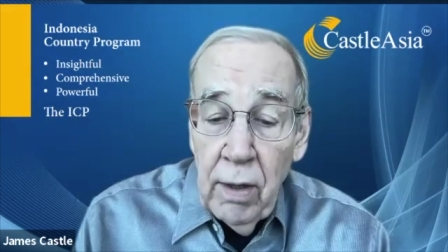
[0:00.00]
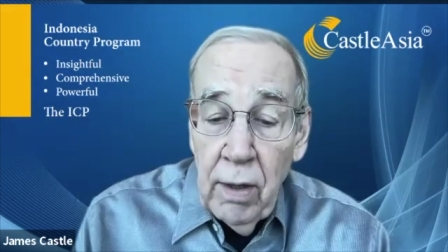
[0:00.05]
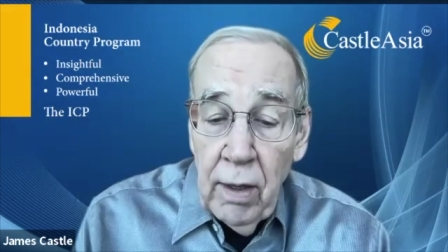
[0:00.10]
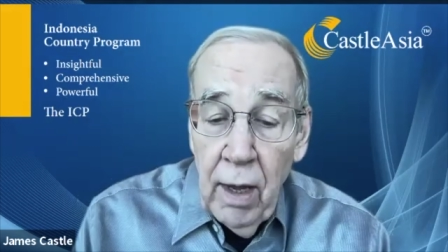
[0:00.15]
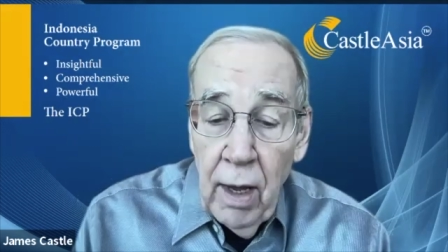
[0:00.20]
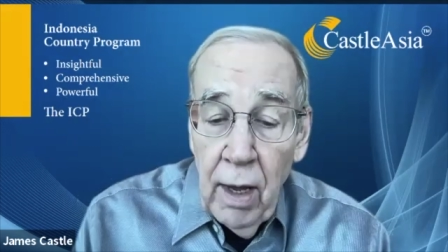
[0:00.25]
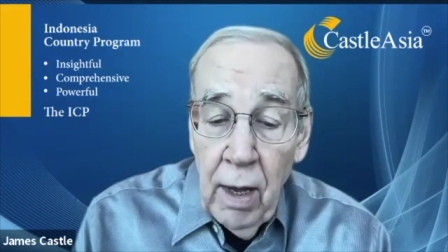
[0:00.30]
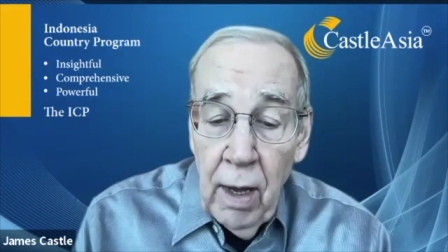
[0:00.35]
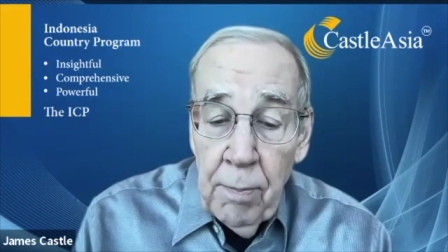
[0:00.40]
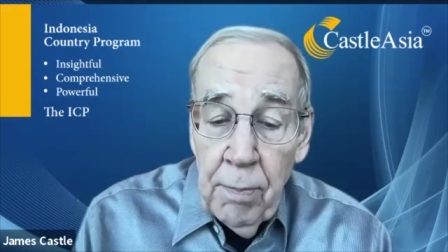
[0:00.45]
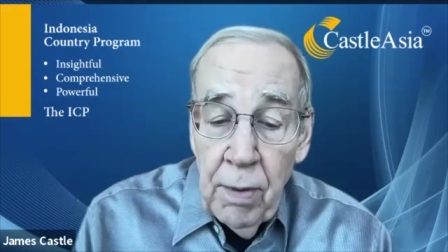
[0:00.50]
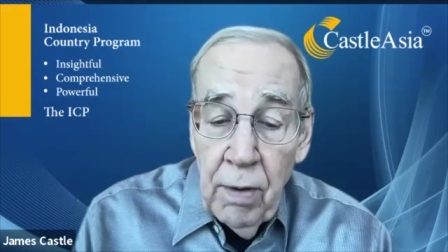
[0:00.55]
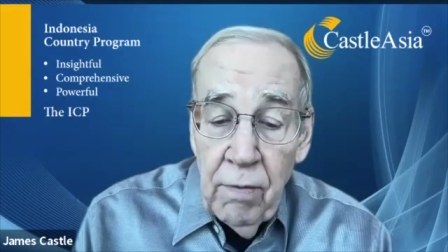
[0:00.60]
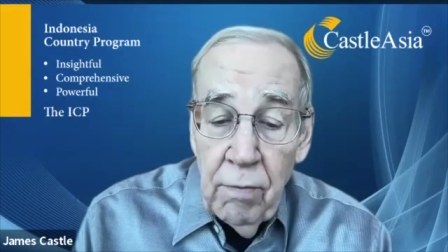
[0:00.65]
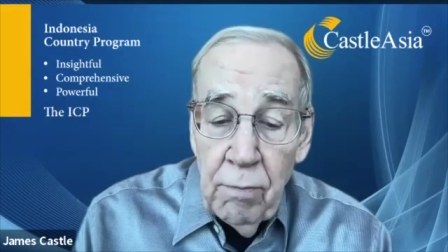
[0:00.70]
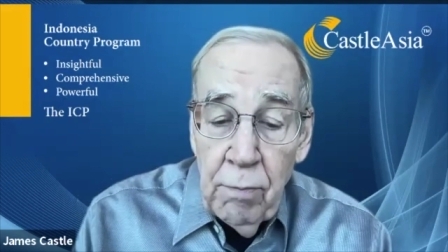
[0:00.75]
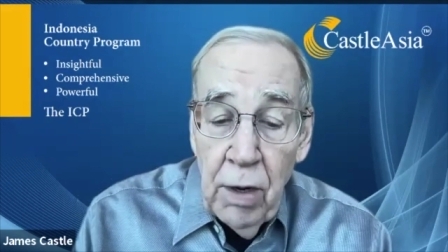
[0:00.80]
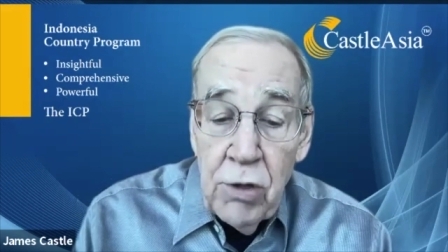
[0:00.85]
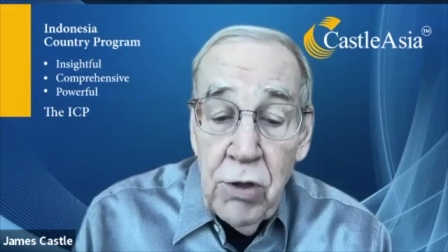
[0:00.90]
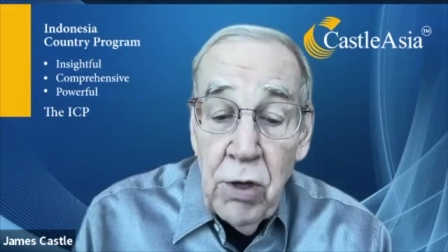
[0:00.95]
cap of
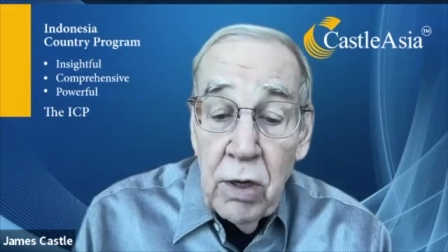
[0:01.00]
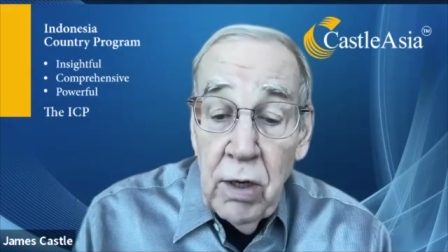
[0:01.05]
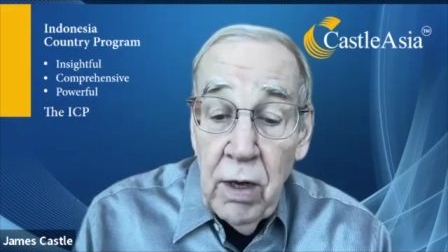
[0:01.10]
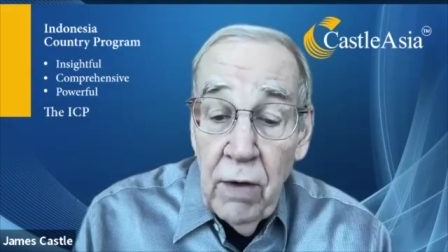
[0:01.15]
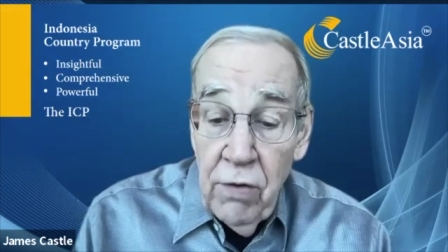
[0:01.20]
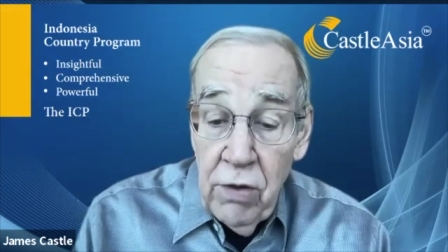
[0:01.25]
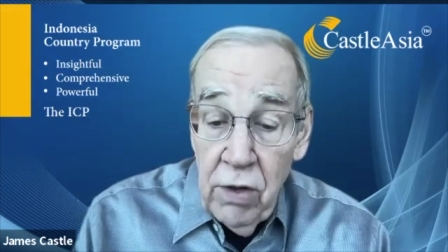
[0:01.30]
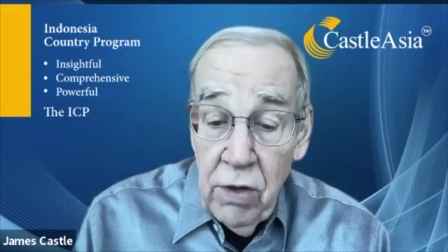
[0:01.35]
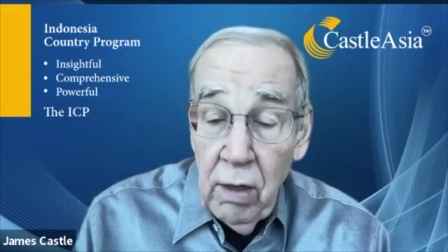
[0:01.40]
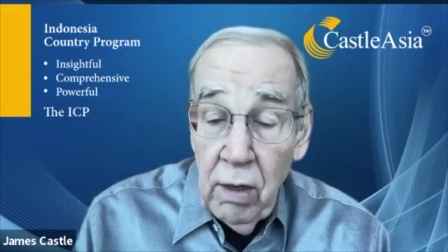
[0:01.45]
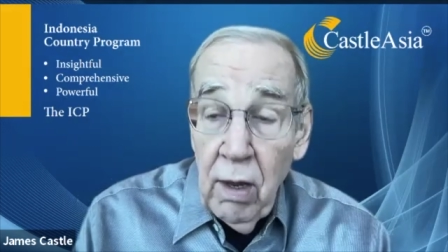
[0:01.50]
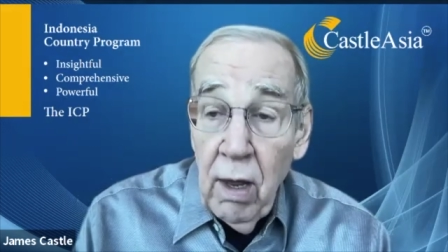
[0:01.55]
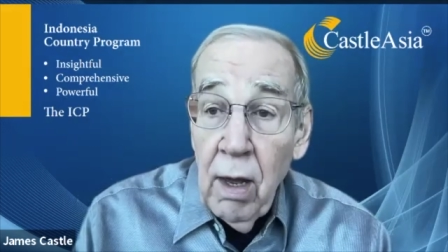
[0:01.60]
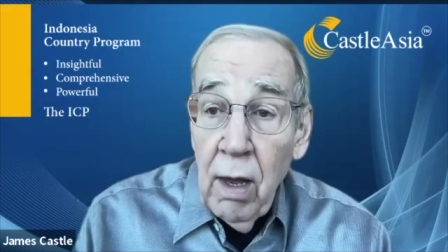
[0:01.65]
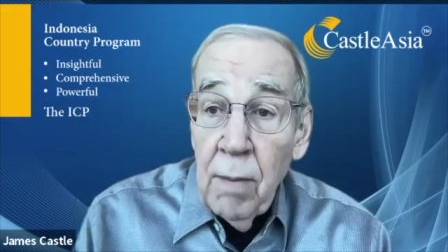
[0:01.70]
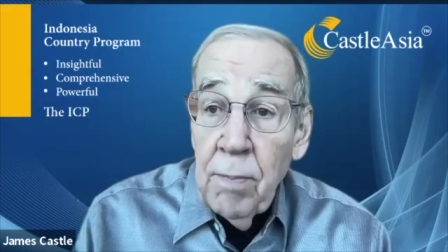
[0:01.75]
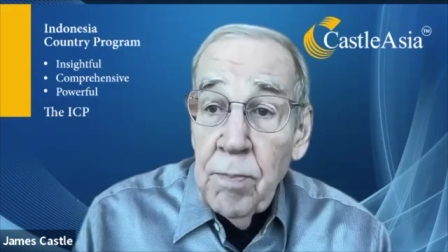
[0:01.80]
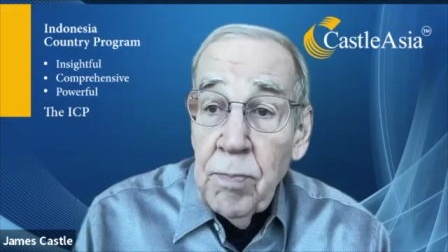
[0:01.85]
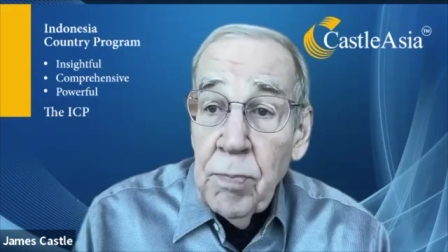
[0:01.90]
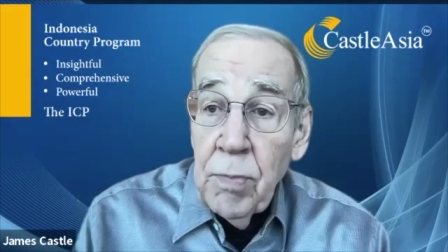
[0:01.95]
budget deficit
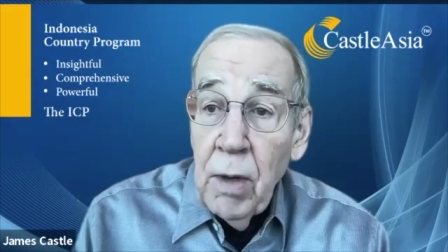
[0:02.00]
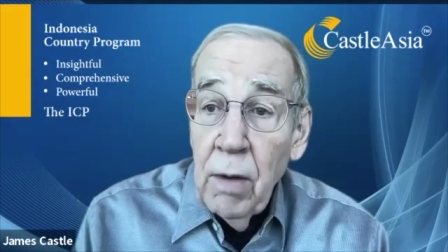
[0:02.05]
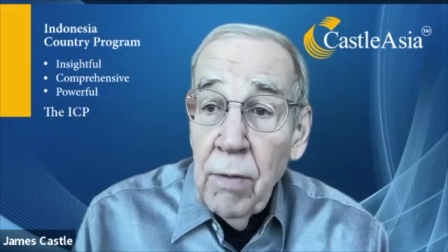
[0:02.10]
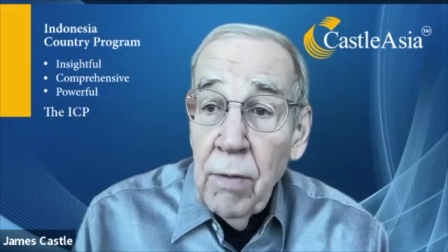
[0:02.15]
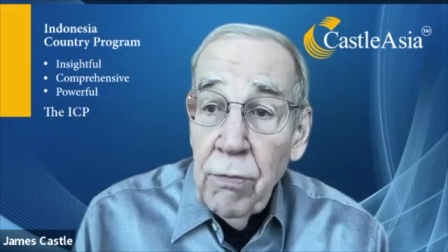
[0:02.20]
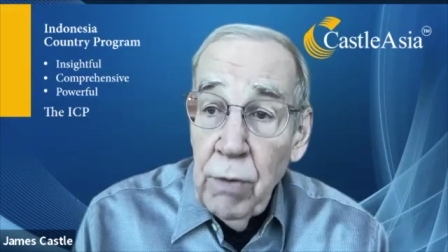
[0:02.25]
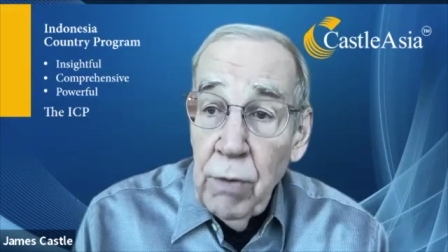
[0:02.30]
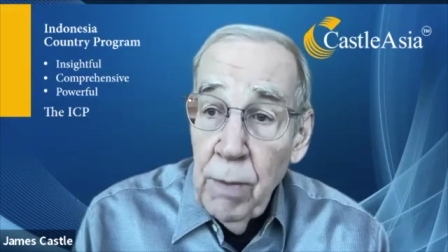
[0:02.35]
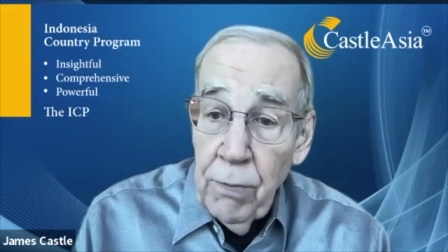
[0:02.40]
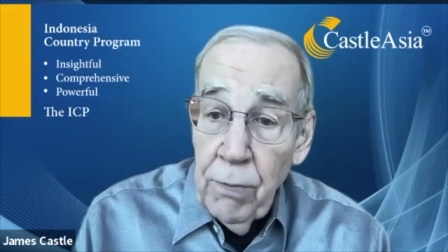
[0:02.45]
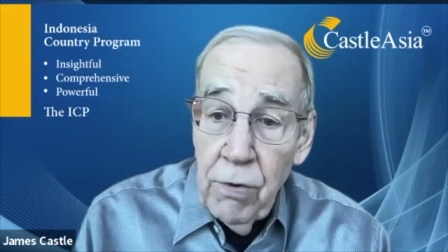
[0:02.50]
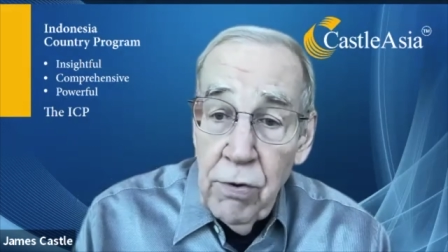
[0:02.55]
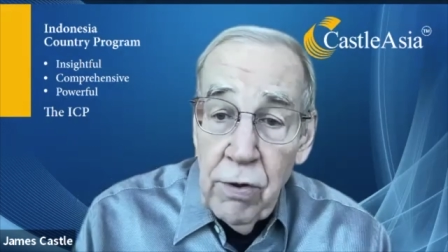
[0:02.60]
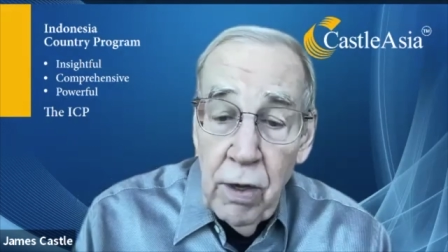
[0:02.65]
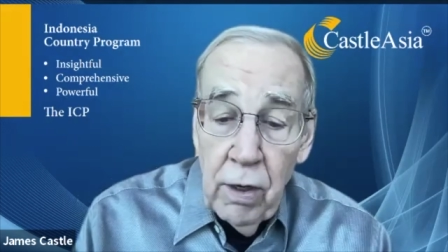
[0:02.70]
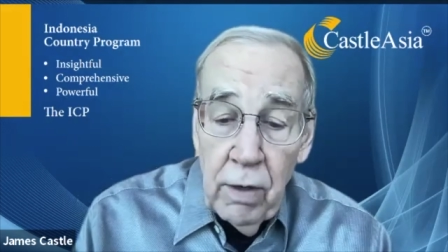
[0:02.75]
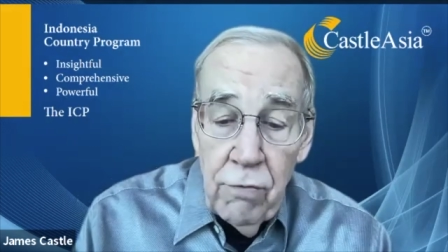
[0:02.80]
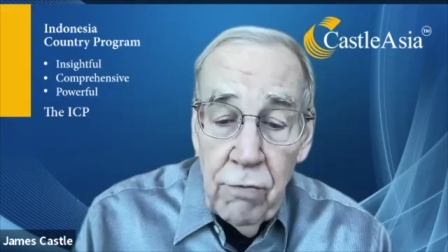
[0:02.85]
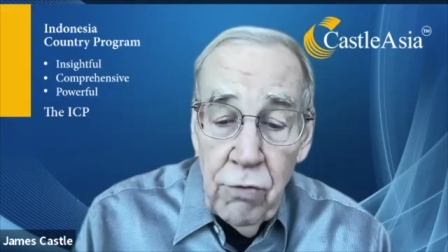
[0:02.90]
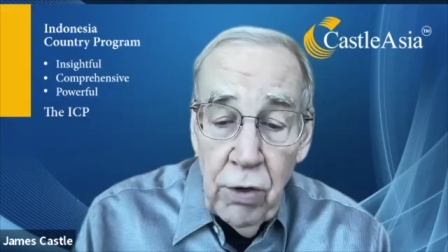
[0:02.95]
cap. Uh, of
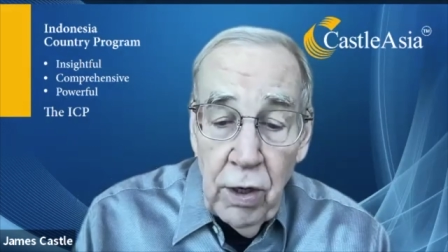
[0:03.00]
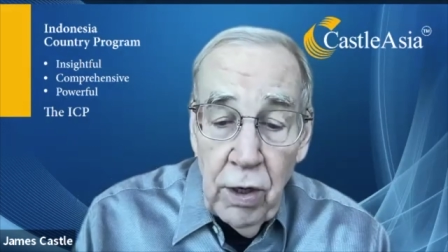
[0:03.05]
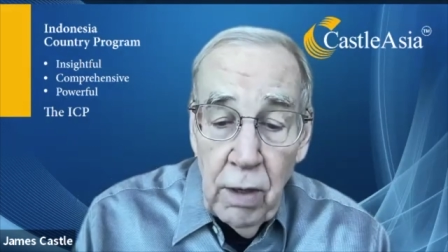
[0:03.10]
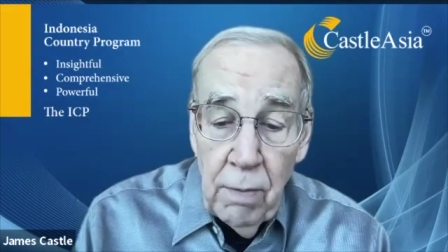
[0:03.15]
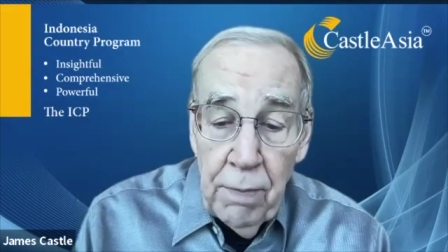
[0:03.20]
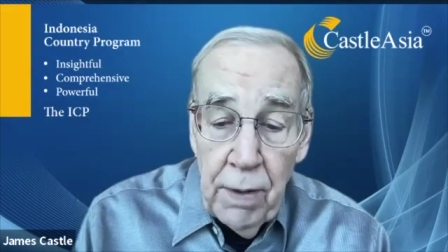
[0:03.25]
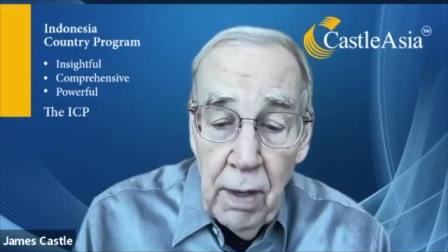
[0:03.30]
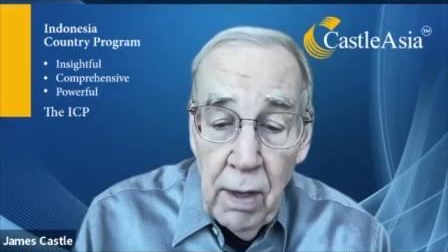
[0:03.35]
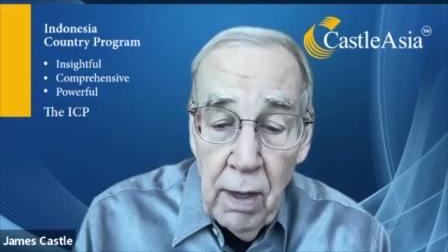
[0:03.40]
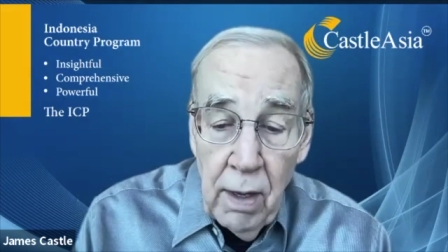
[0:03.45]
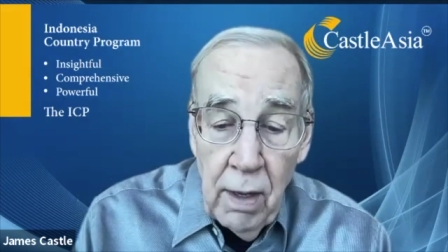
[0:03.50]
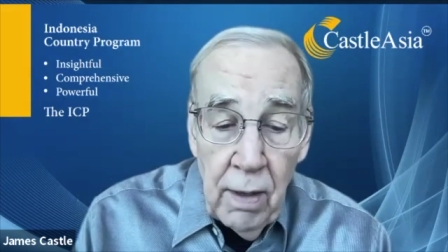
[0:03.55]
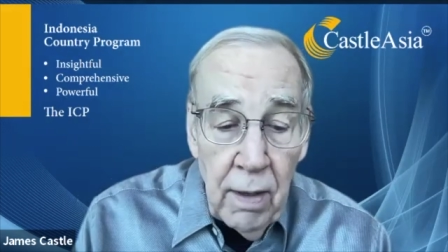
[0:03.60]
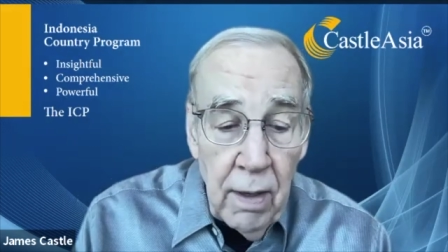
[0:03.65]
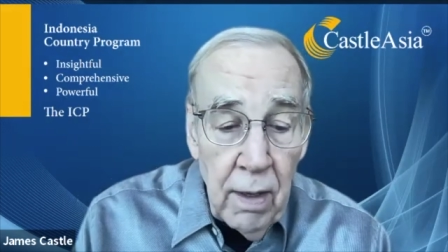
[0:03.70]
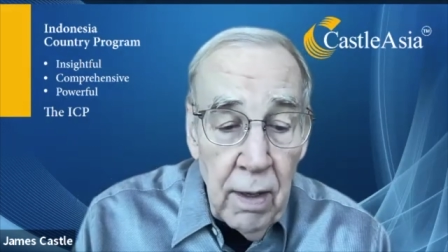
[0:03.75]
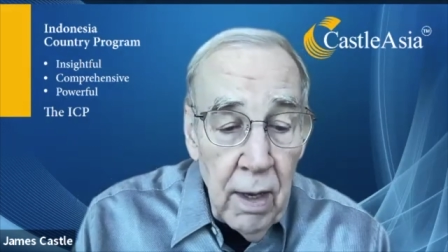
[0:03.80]
3% of GDP.